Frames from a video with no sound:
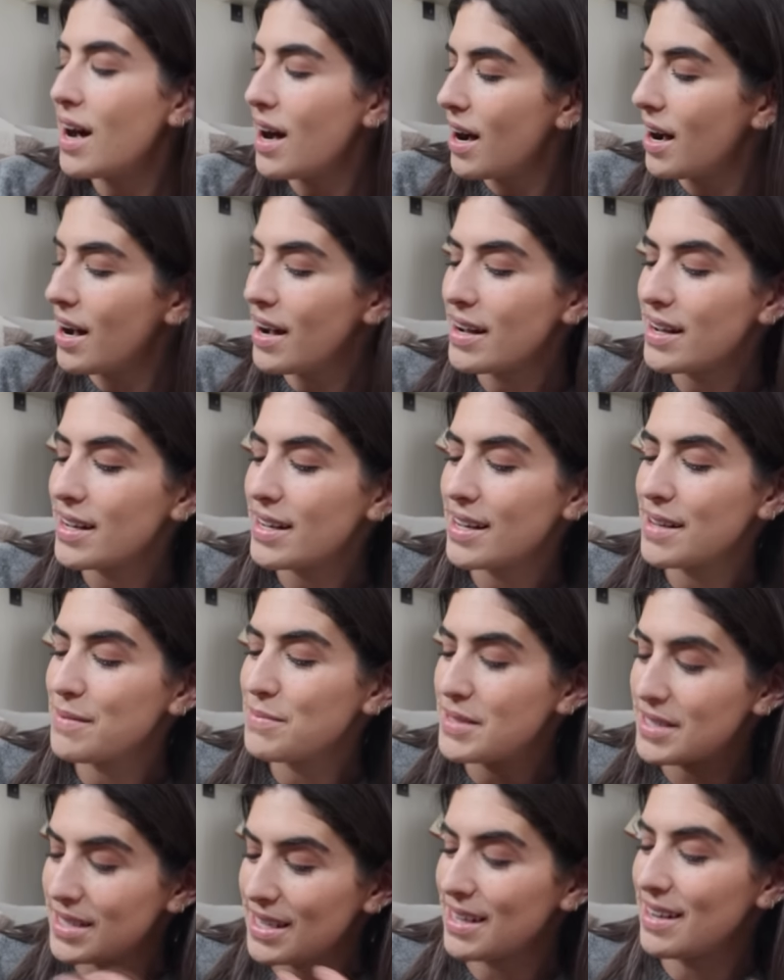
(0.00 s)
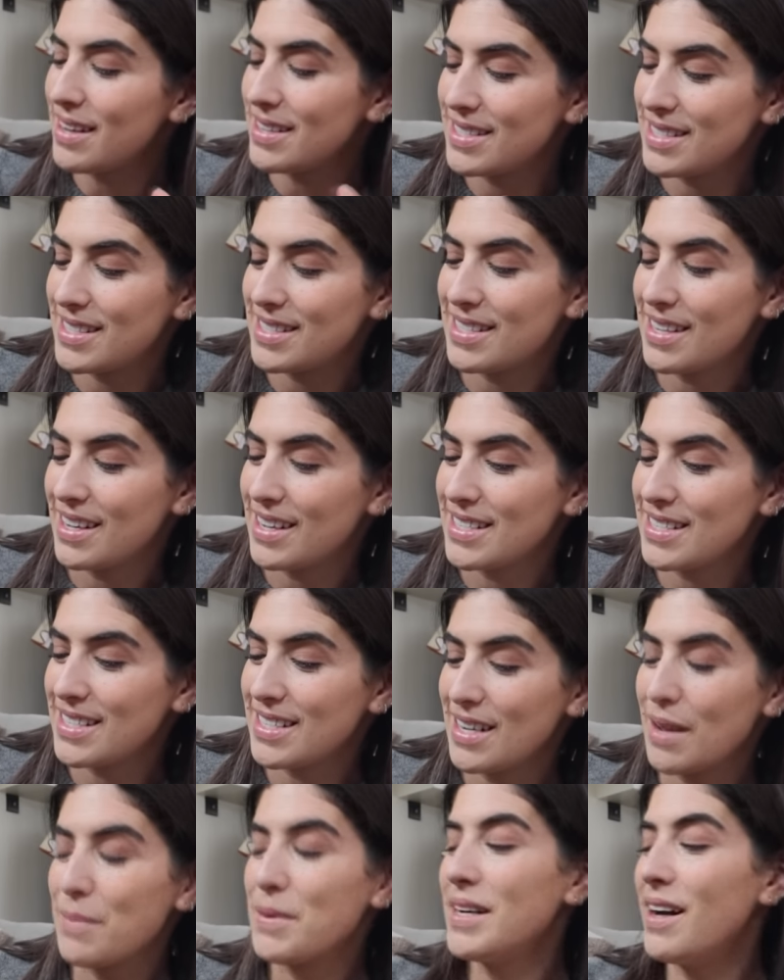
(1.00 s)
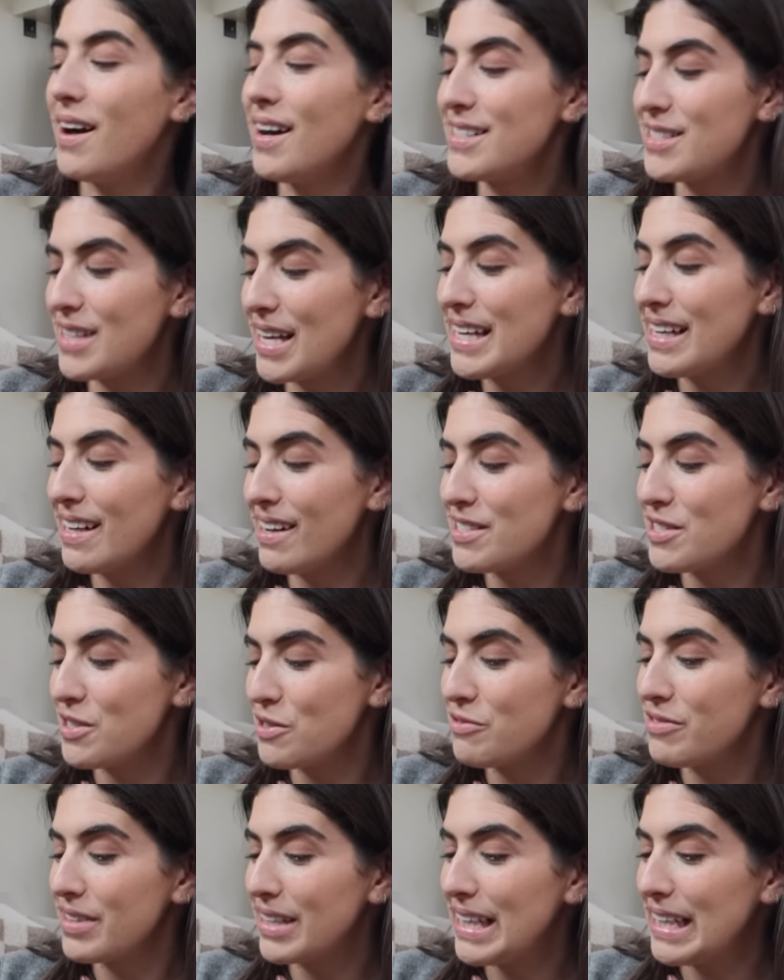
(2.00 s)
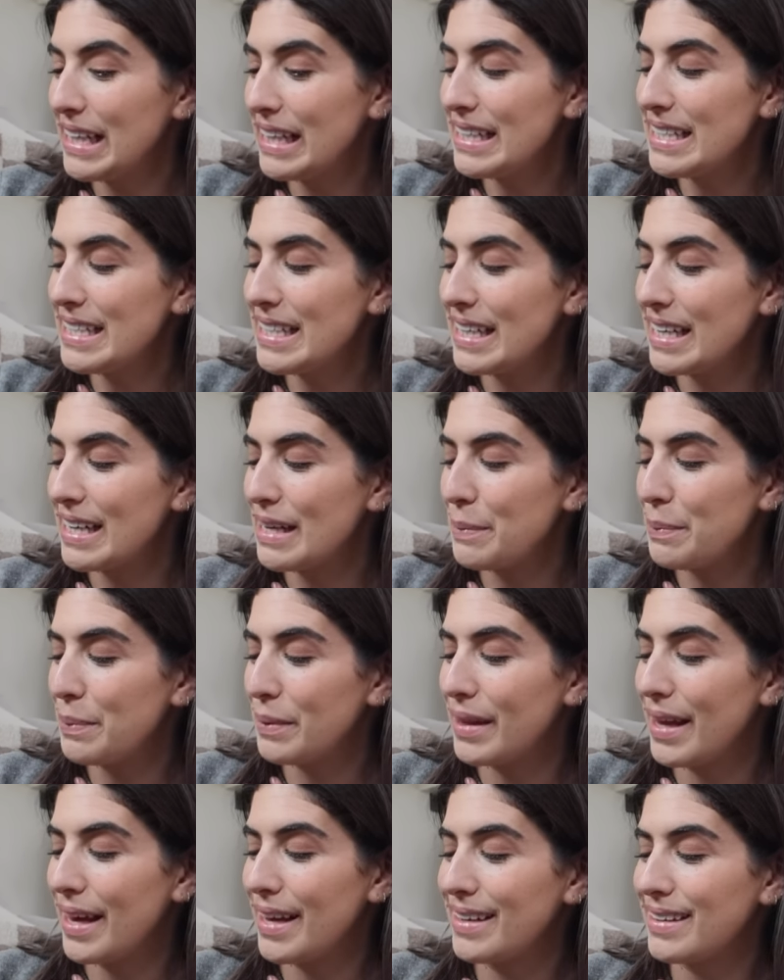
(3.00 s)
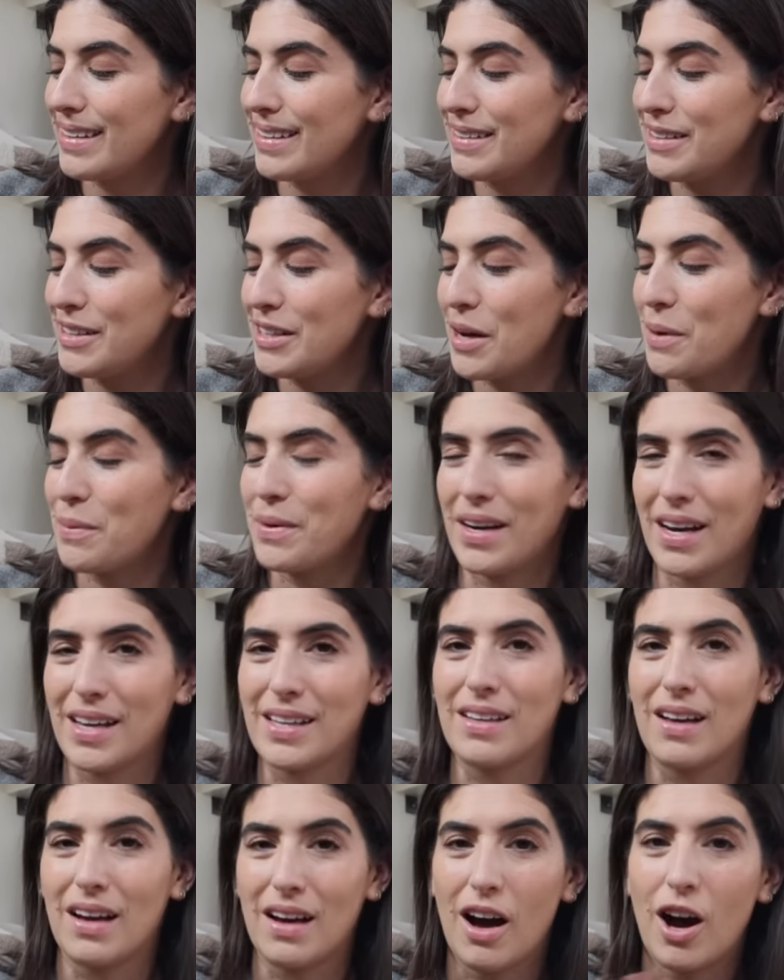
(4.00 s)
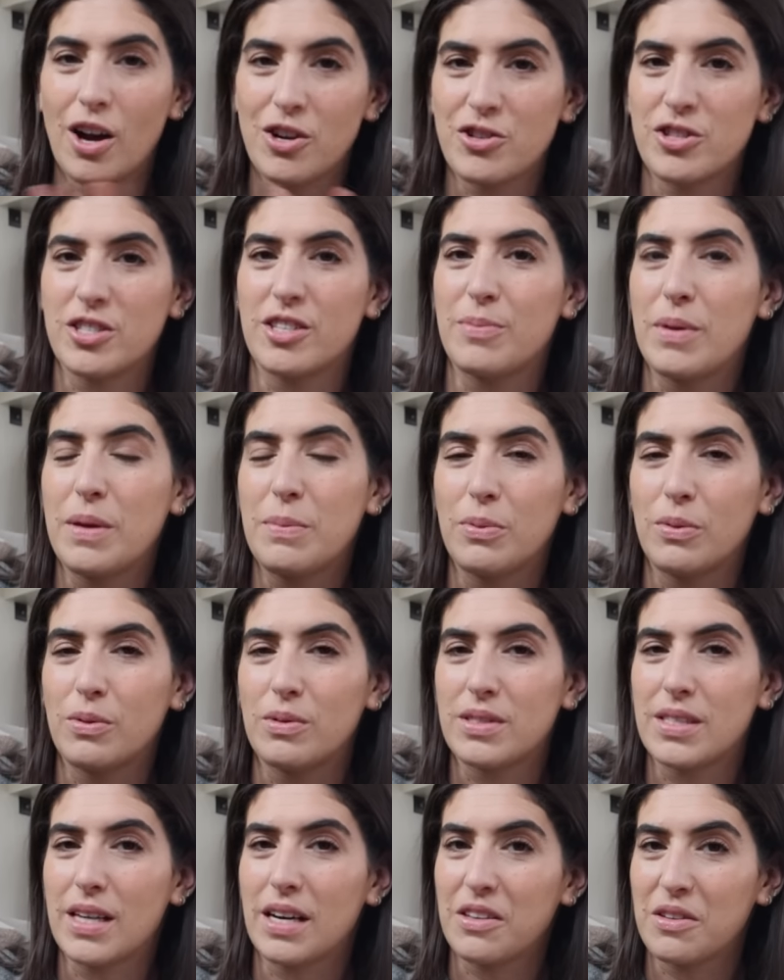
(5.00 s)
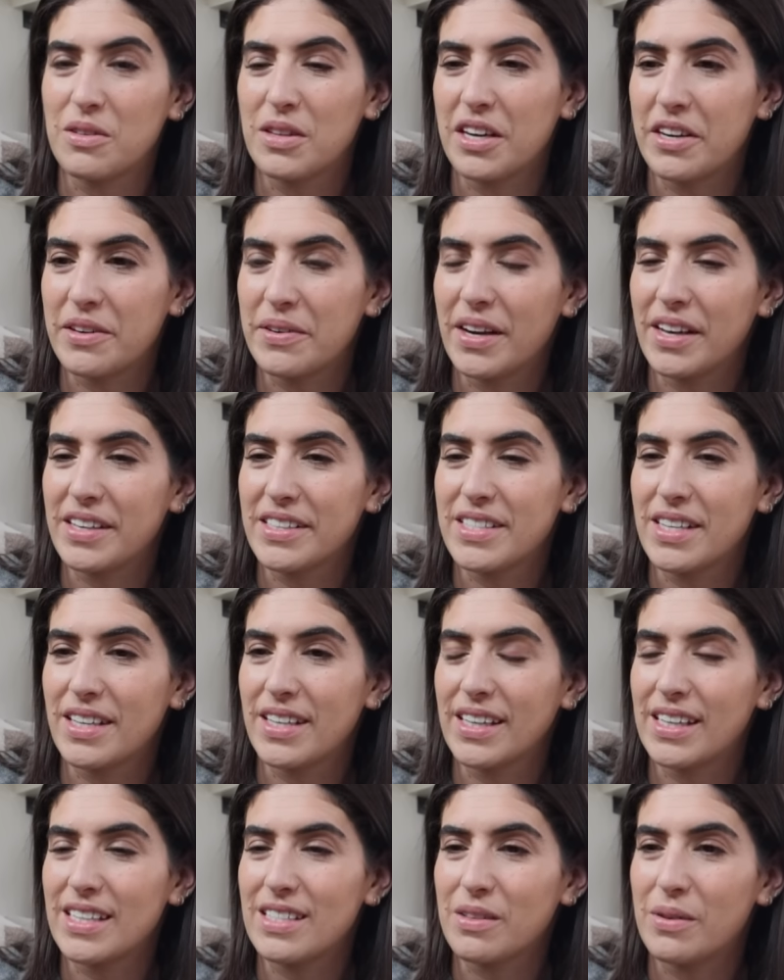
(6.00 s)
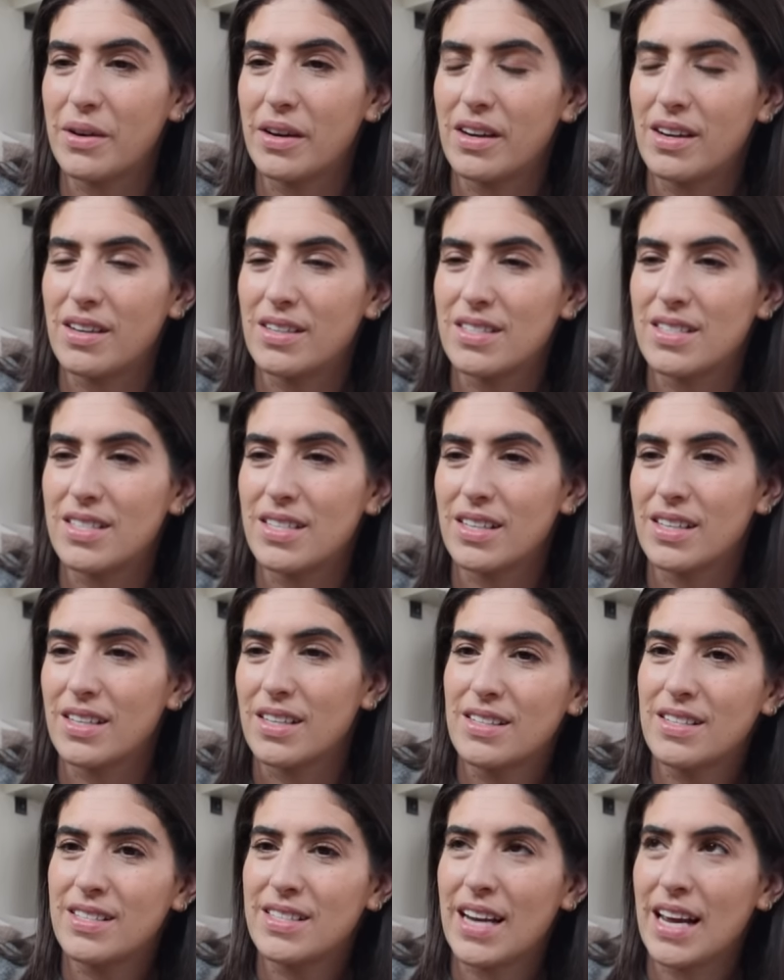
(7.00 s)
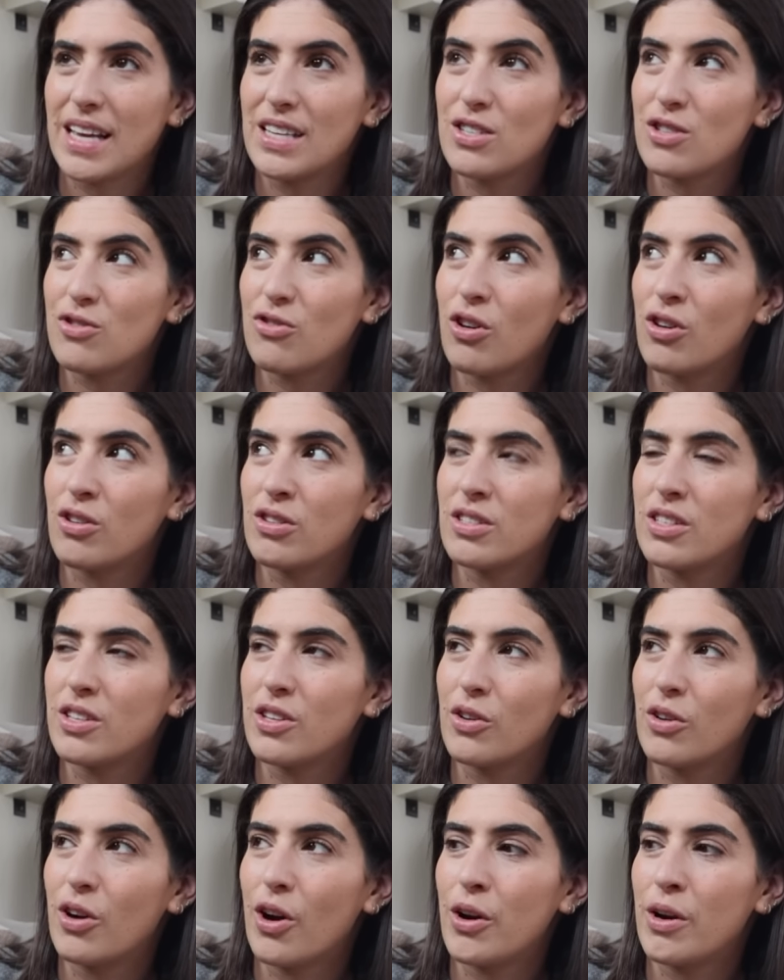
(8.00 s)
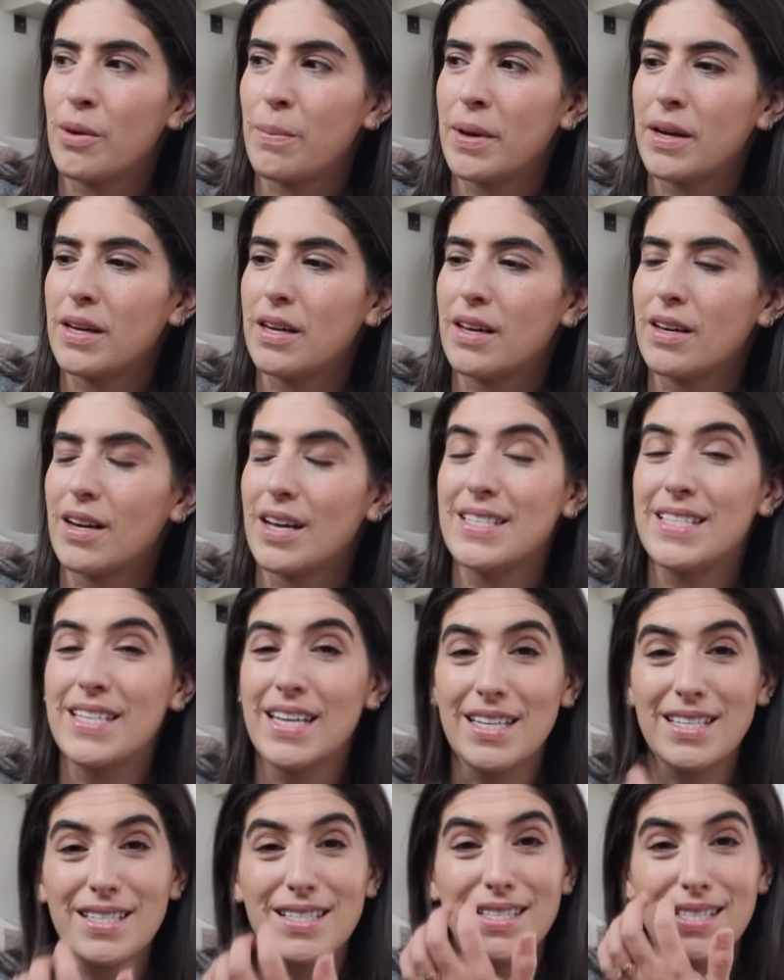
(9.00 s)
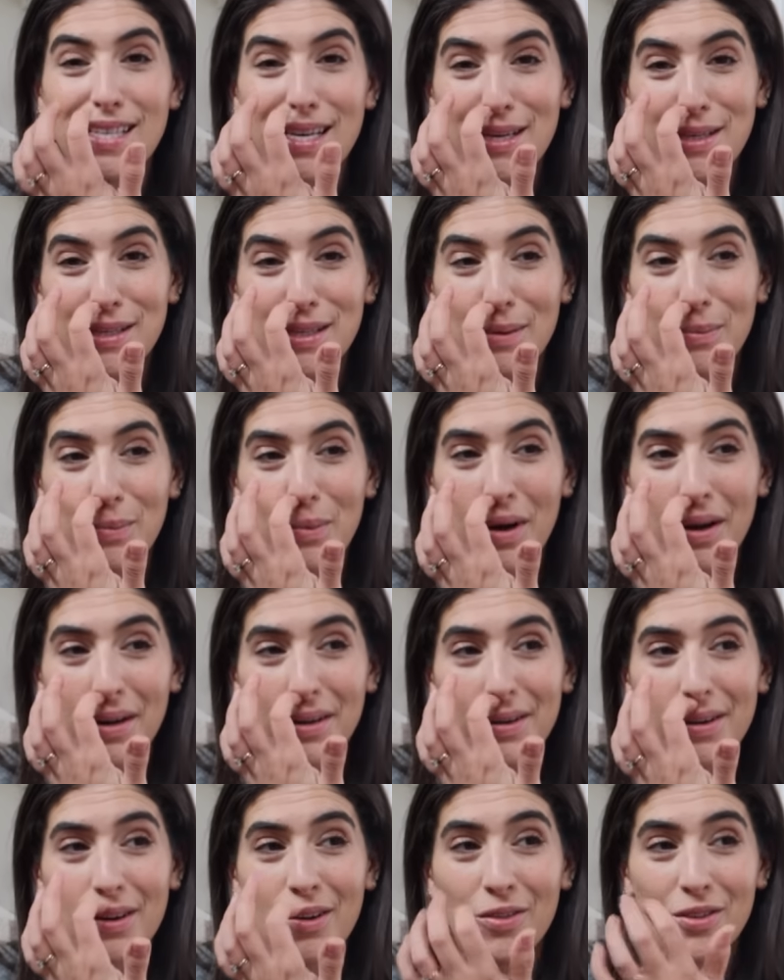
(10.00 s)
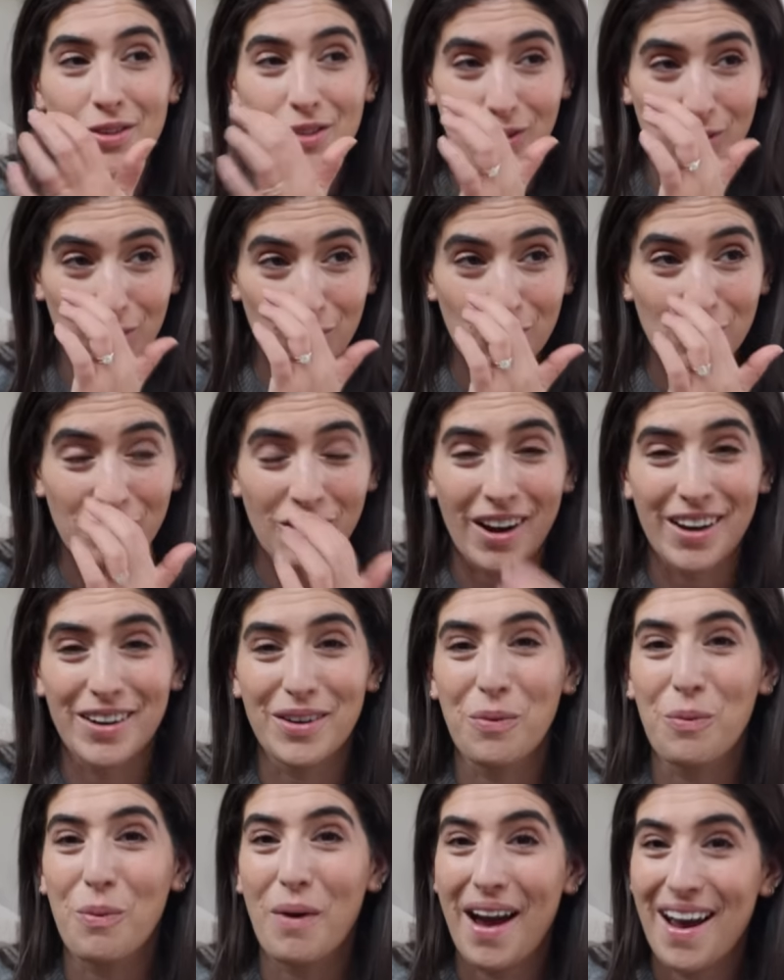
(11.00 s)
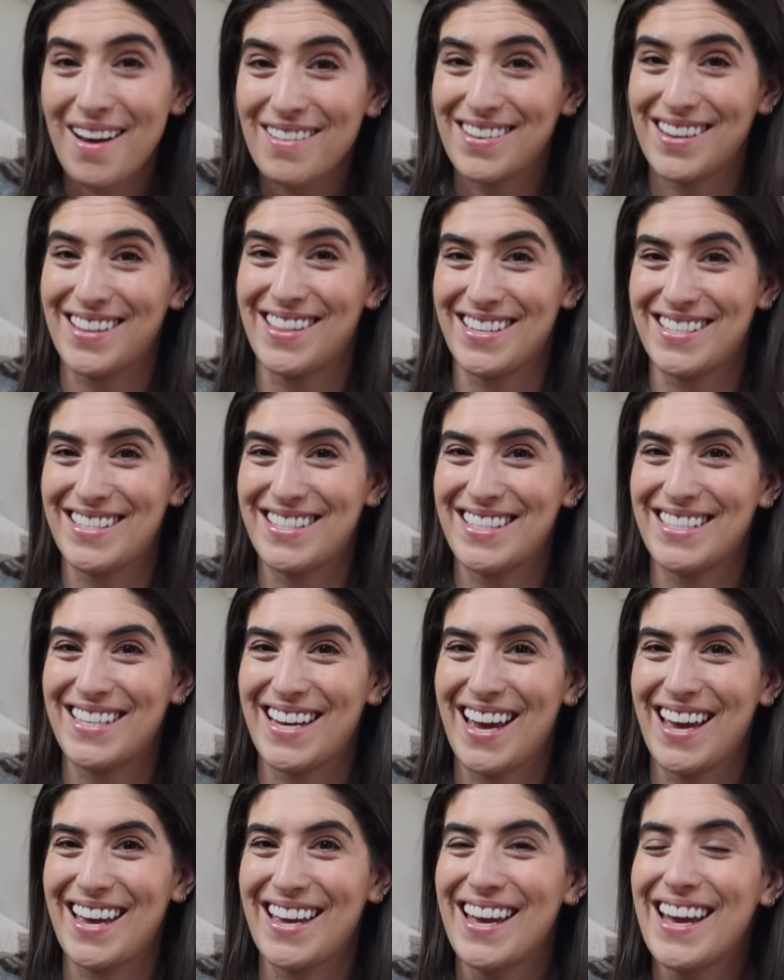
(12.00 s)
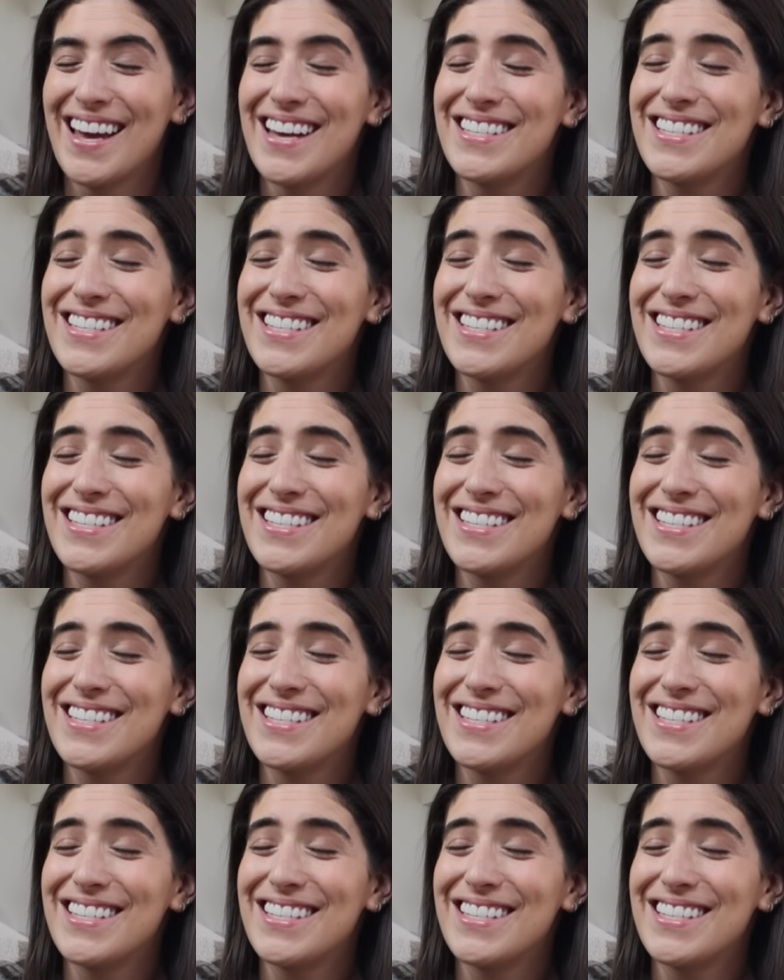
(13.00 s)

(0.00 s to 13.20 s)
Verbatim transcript: I am still undecided. I mean, I think I do really like it, but then, you know, when like hundreds of people tell you they don't like something, it's quite hard to stay strong to your own opinion. I did see someone on the school run wearing this today.